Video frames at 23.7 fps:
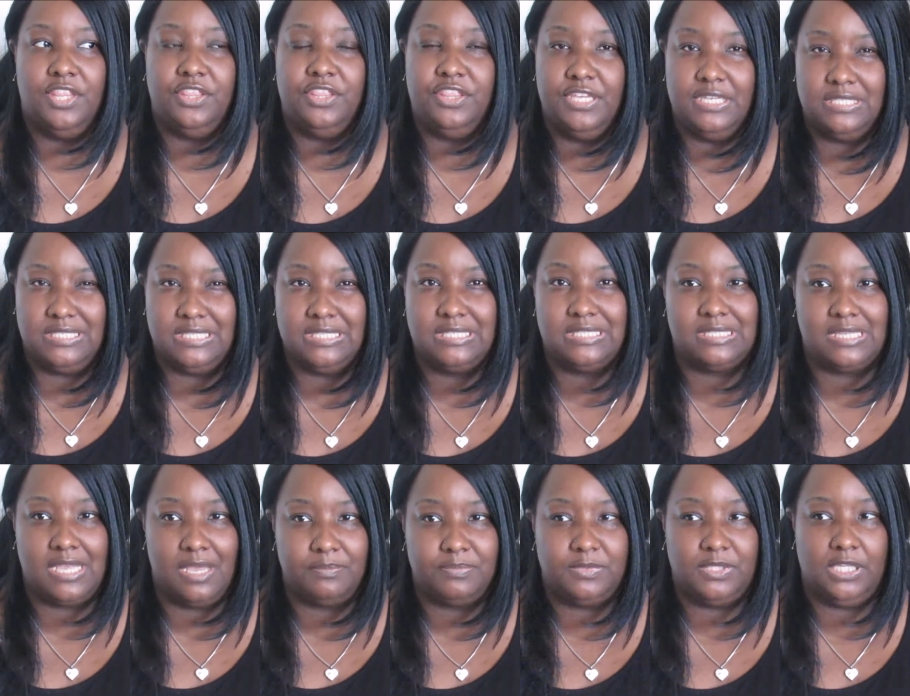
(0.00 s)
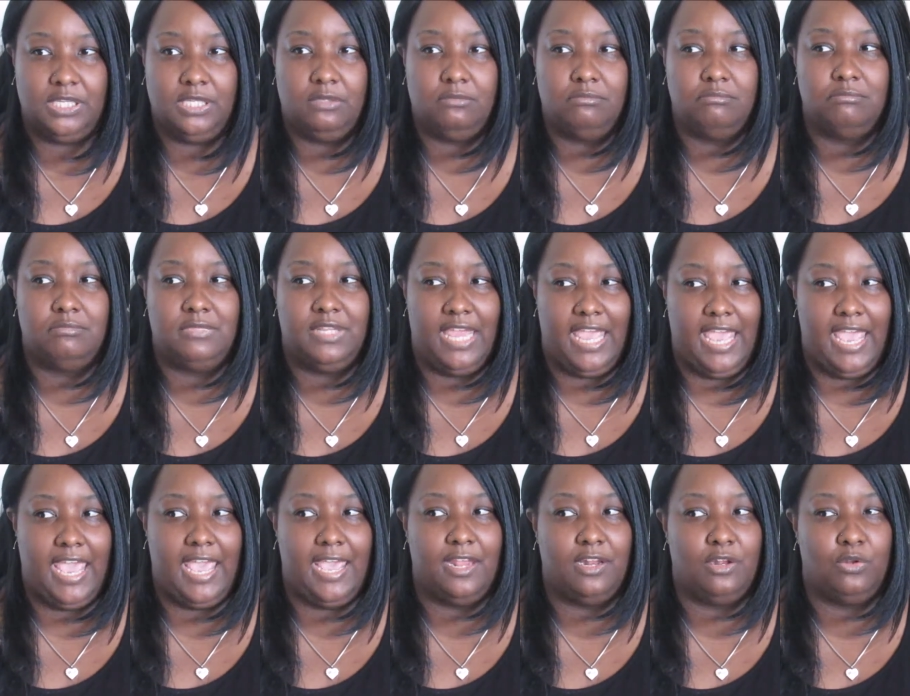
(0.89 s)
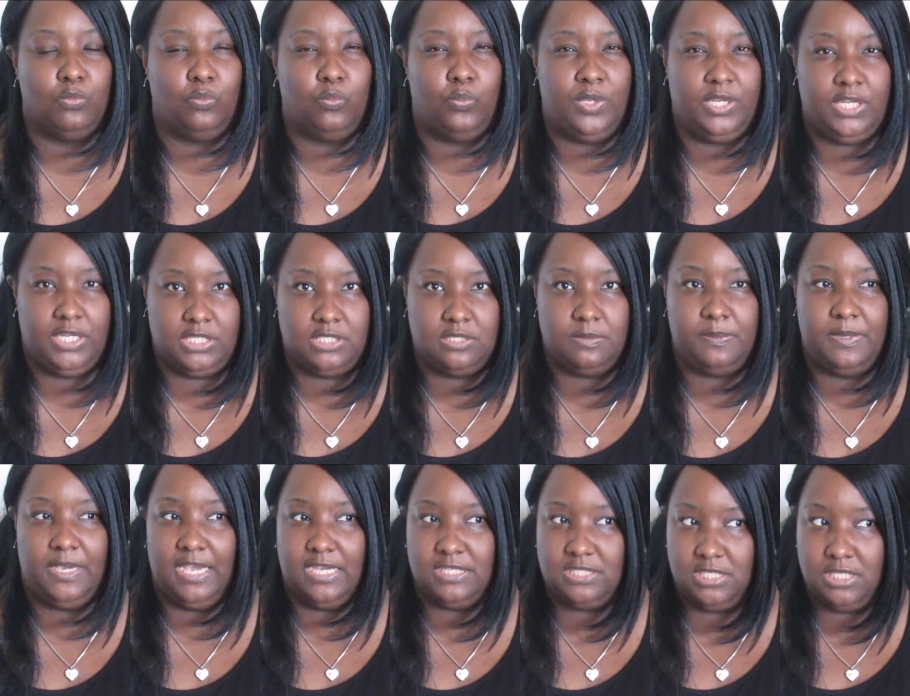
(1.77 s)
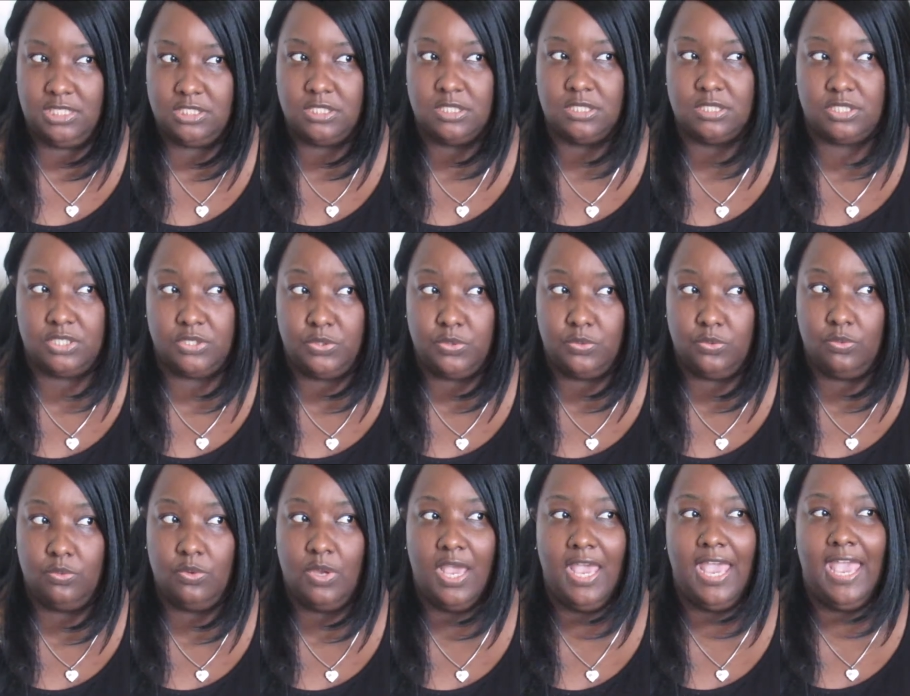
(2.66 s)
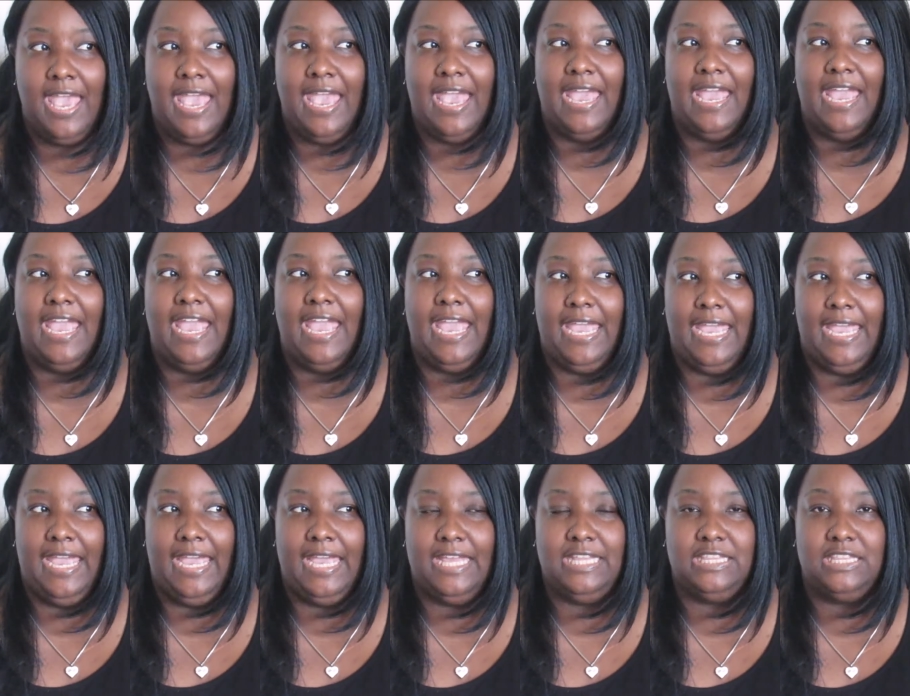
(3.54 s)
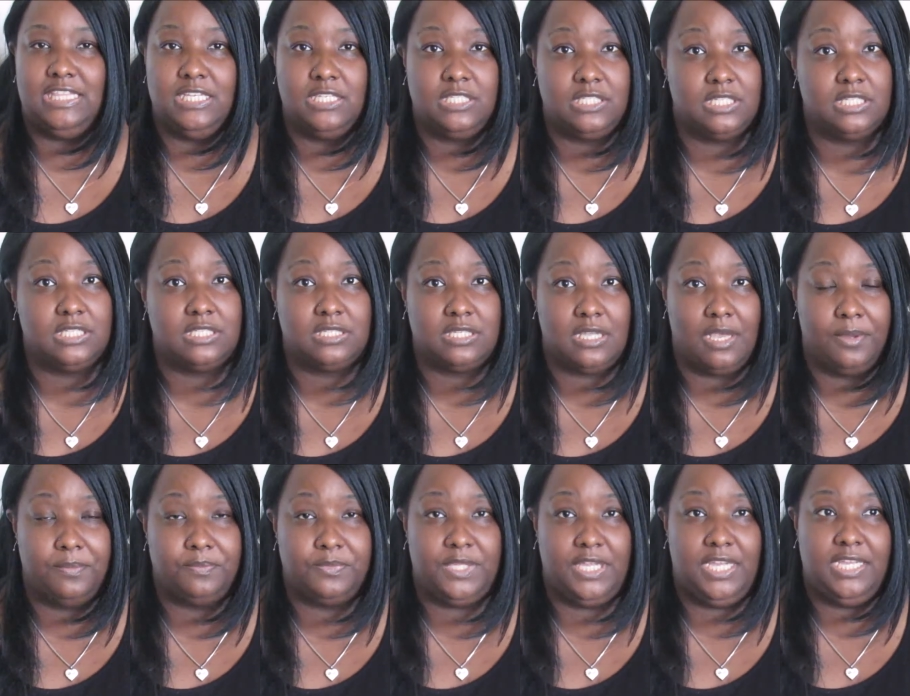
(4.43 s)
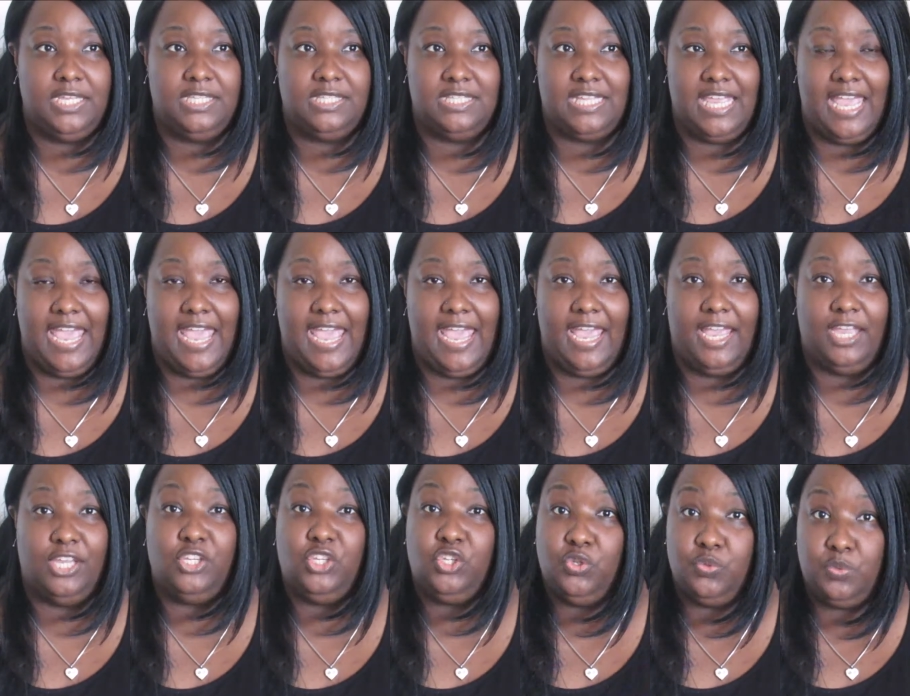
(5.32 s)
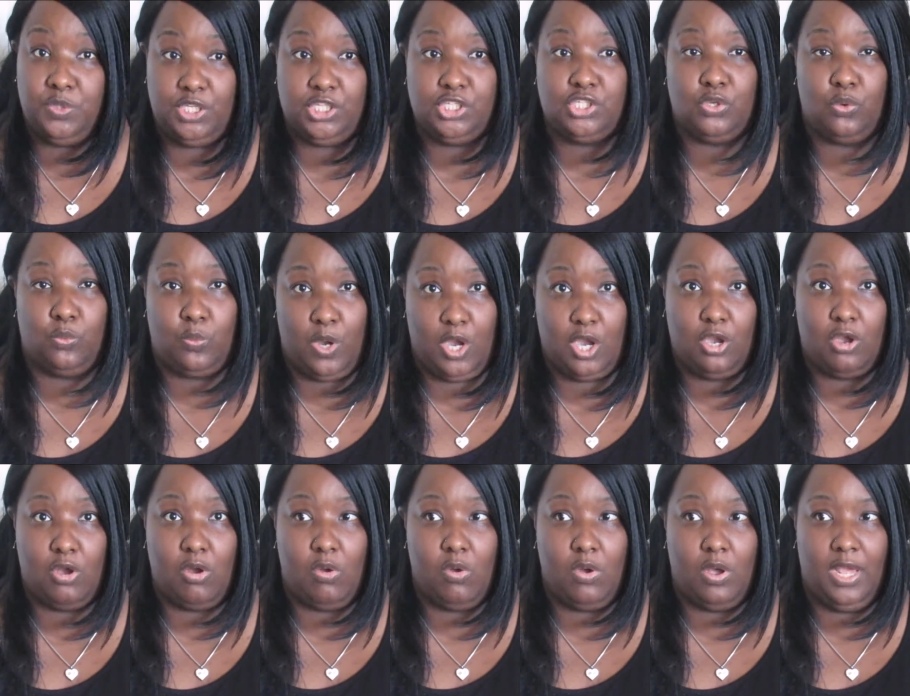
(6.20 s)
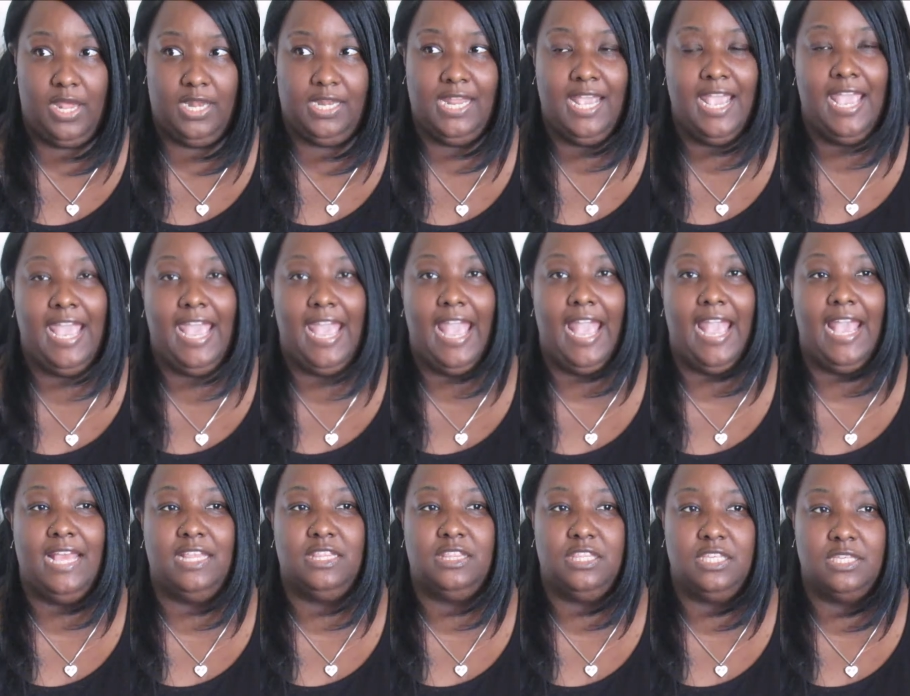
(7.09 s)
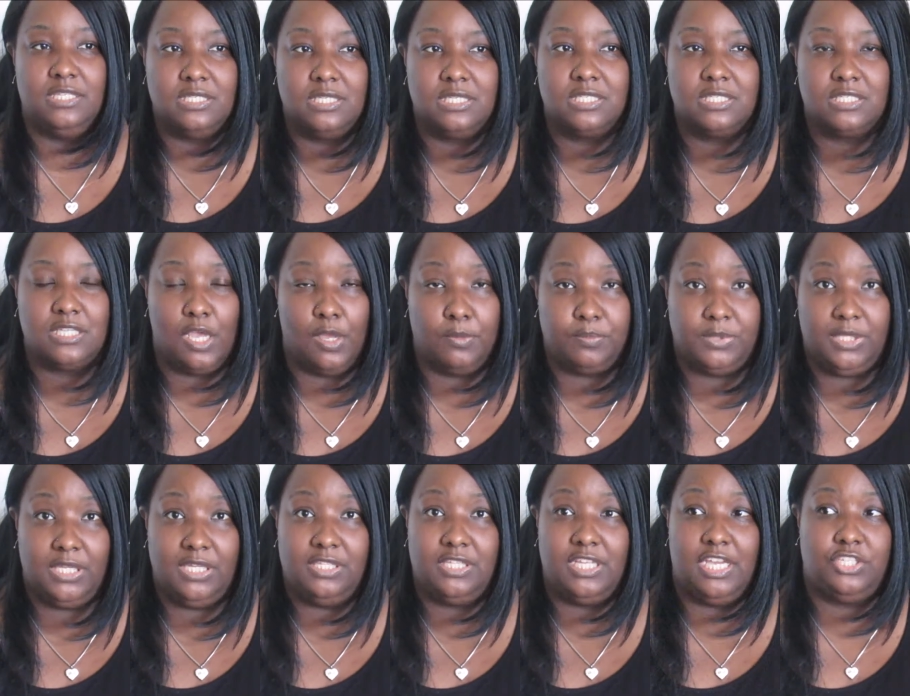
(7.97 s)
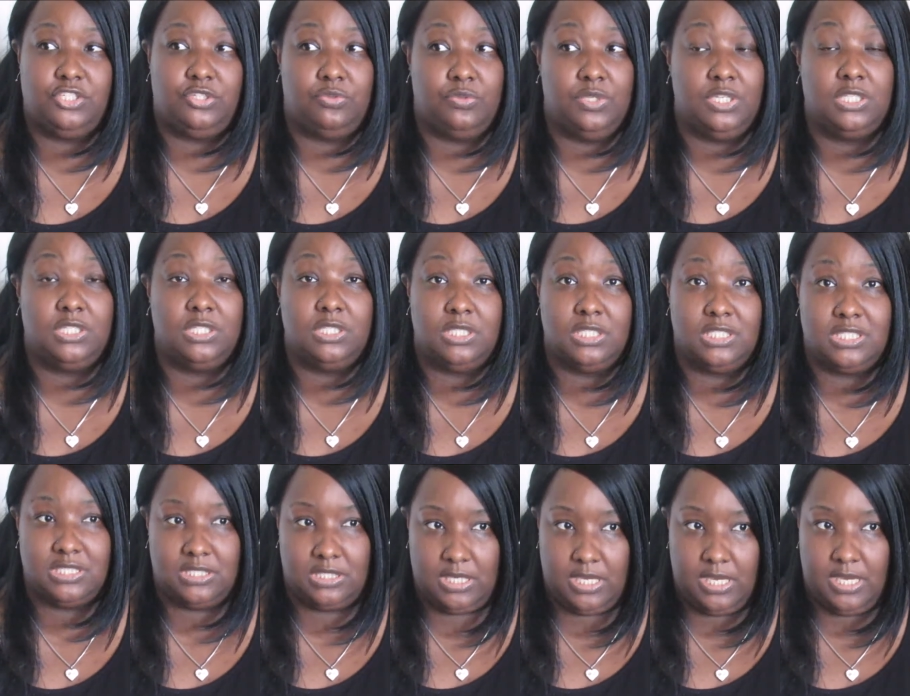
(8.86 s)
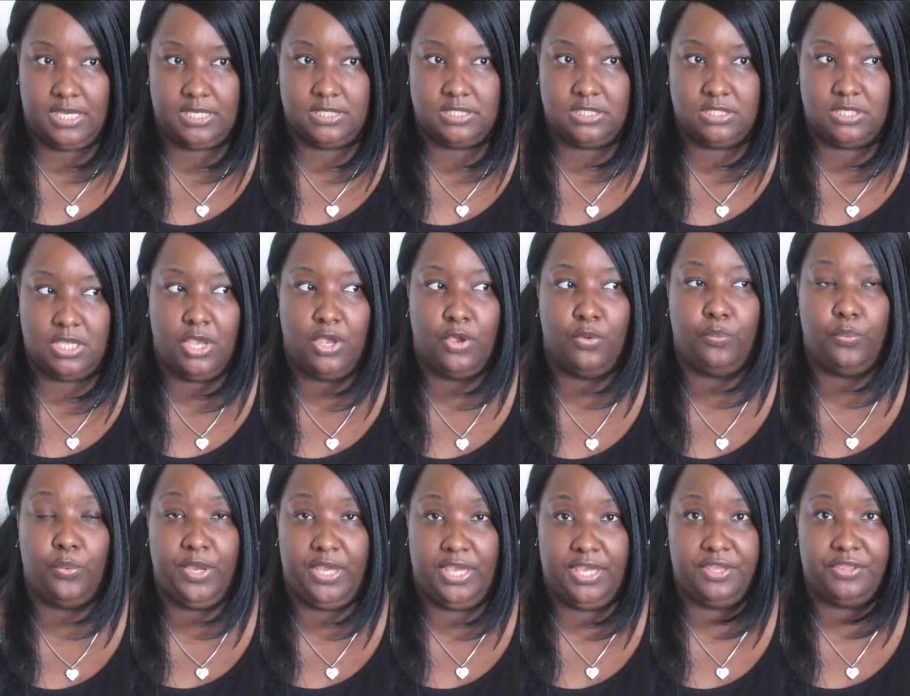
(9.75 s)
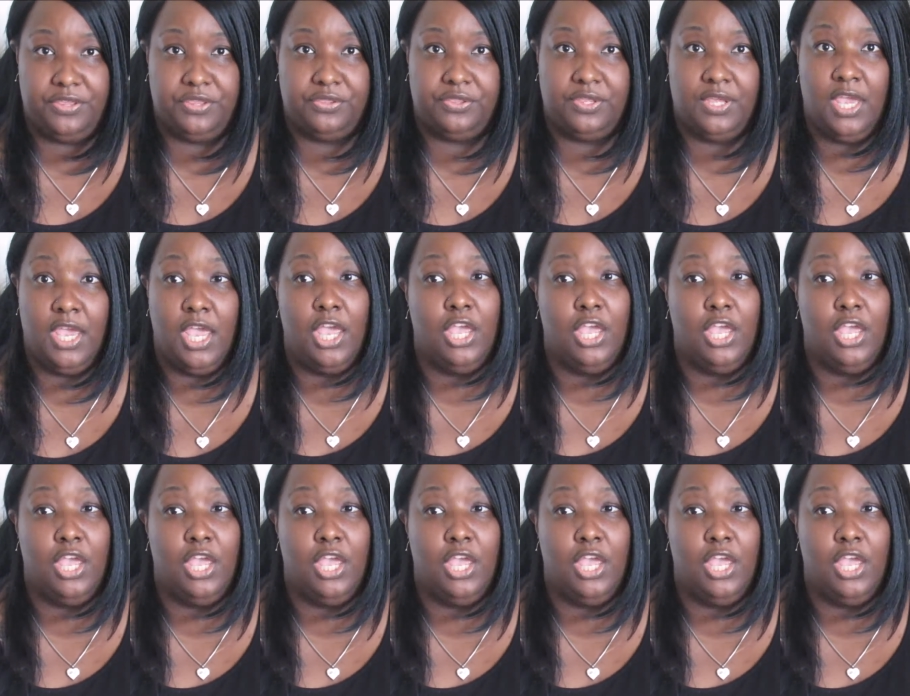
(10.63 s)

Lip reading: This is something that we need to pay attention to, and this is something that you need to work on, and this is something that you need to discuss with